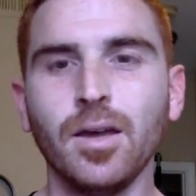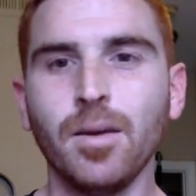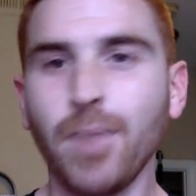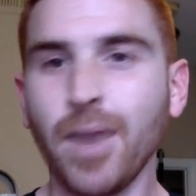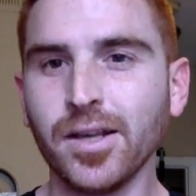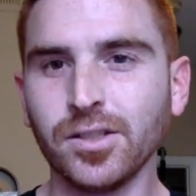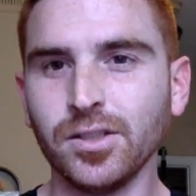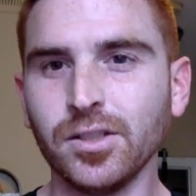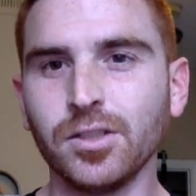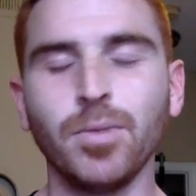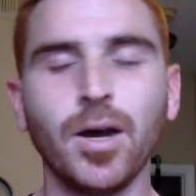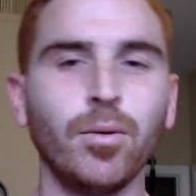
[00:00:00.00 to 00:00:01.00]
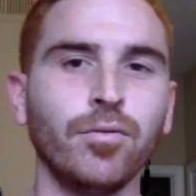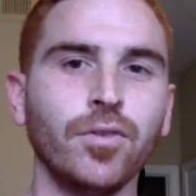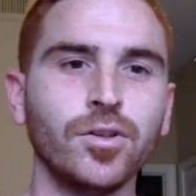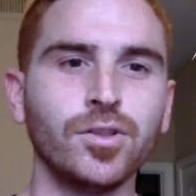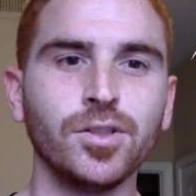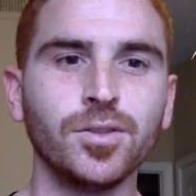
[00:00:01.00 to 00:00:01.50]
passages, Bible
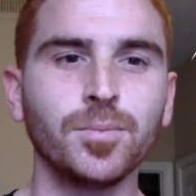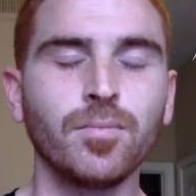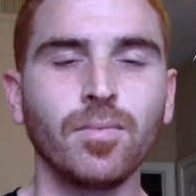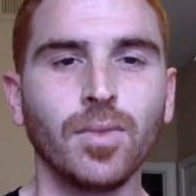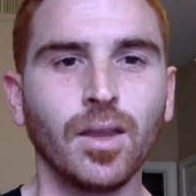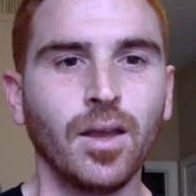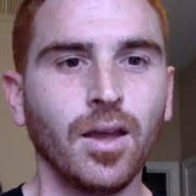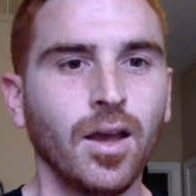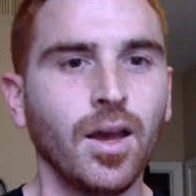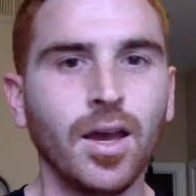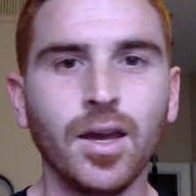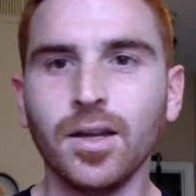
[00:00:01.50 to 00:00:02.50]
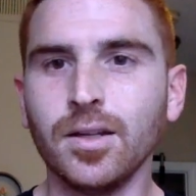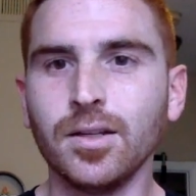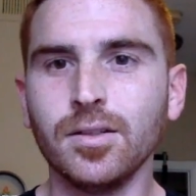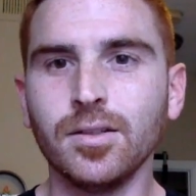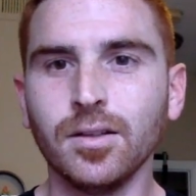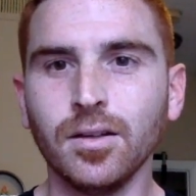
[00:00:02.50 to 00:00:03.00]
verses,
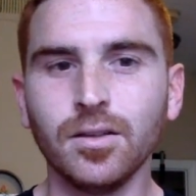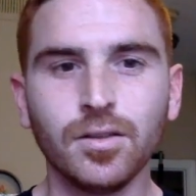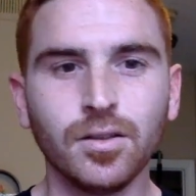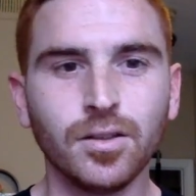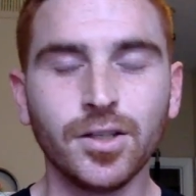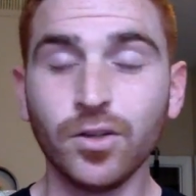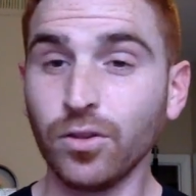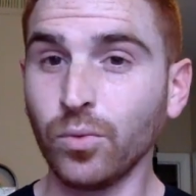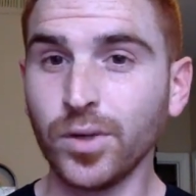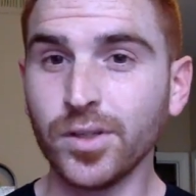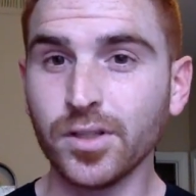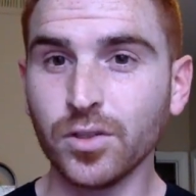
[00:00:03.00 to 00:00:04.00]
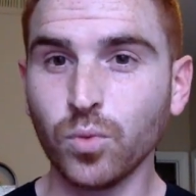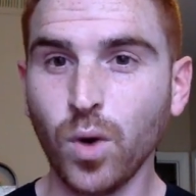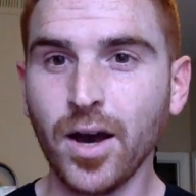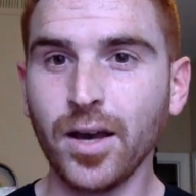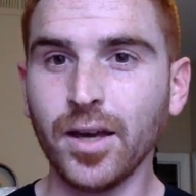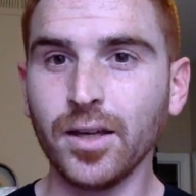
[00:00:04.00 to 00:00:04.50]
and here are the reasons
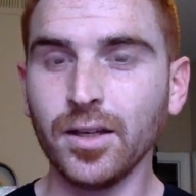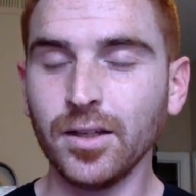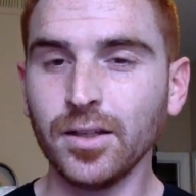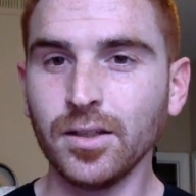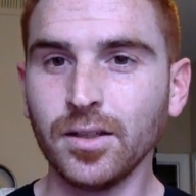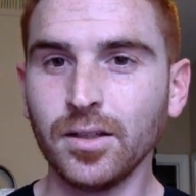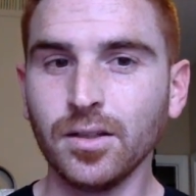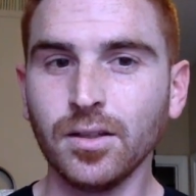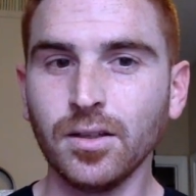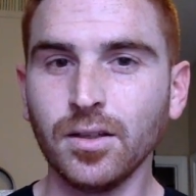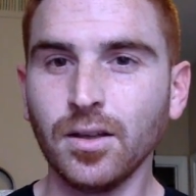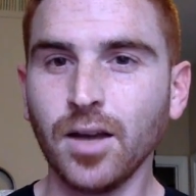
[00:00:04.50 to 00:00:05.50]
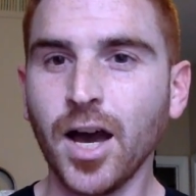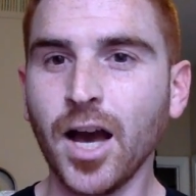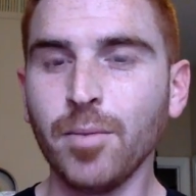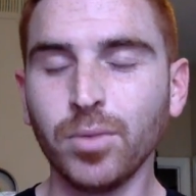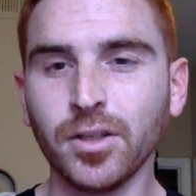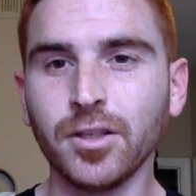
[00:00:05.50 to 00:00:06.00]
why I
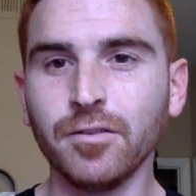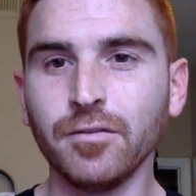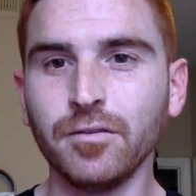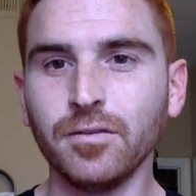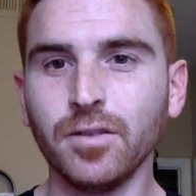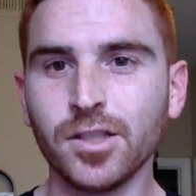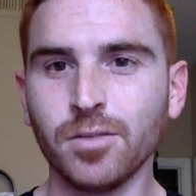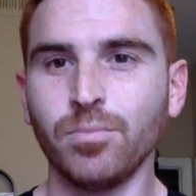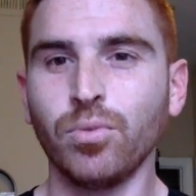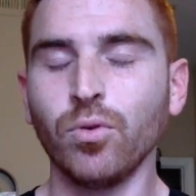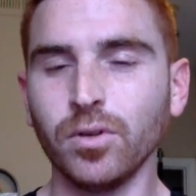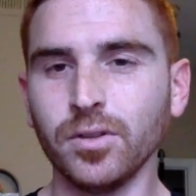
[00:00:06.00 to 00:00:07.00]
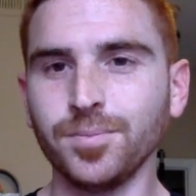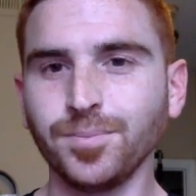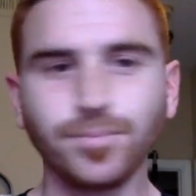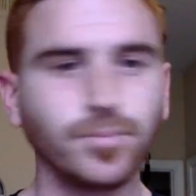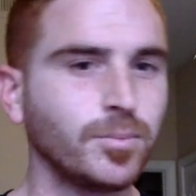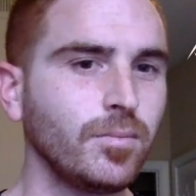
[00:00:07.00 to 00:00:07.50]
believe it's important
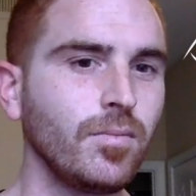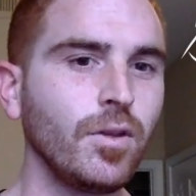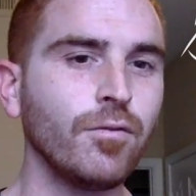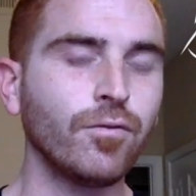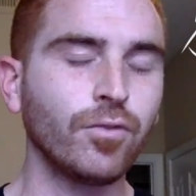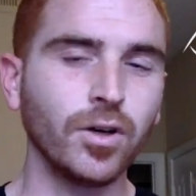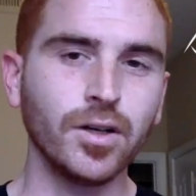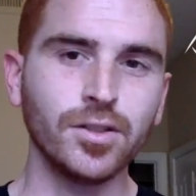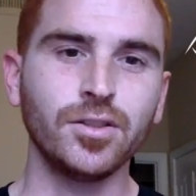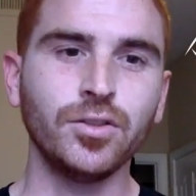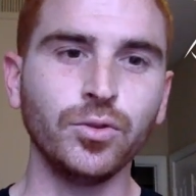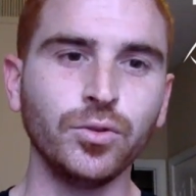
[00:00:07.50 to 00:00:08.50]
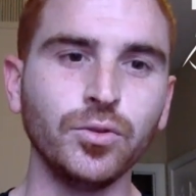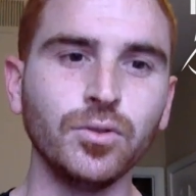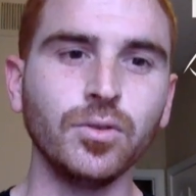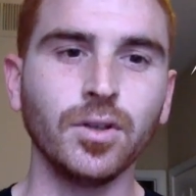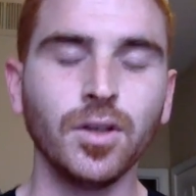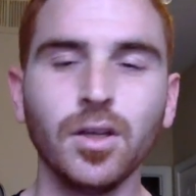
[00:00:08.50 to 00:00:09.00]
for us to
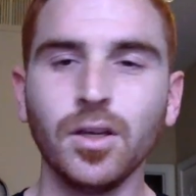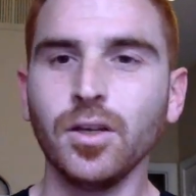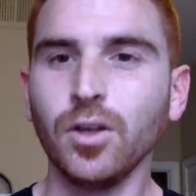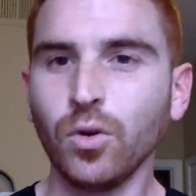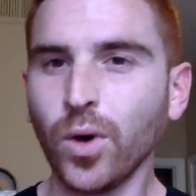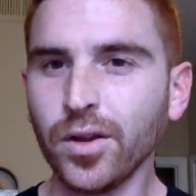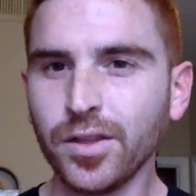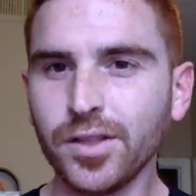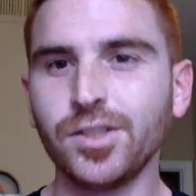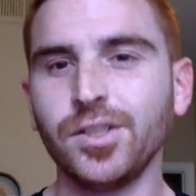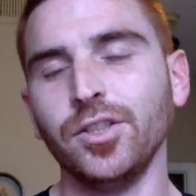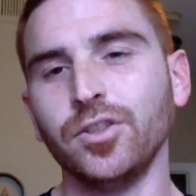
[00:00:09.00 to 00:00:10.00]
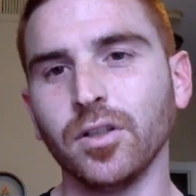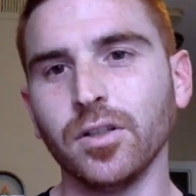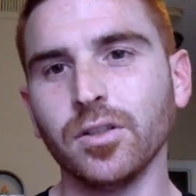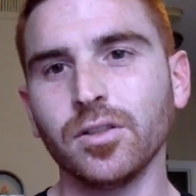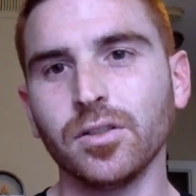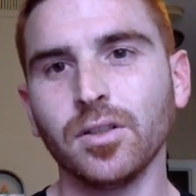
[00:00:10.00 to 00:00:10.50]
wear these
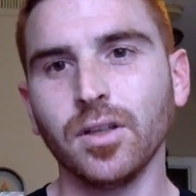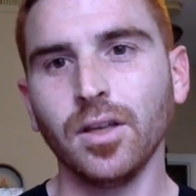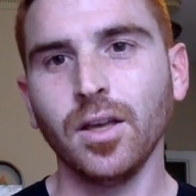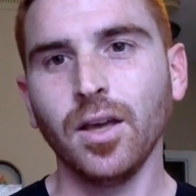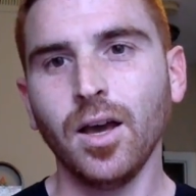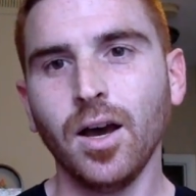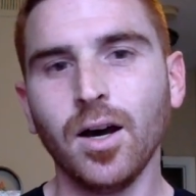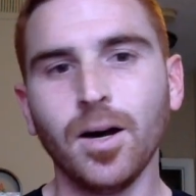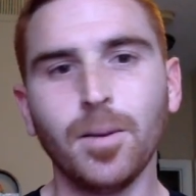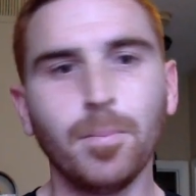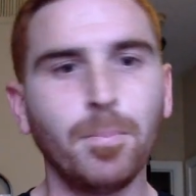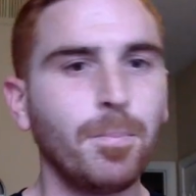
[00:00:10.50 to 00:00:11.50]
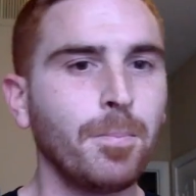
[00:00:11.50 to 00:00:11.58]
T-shirts. Um,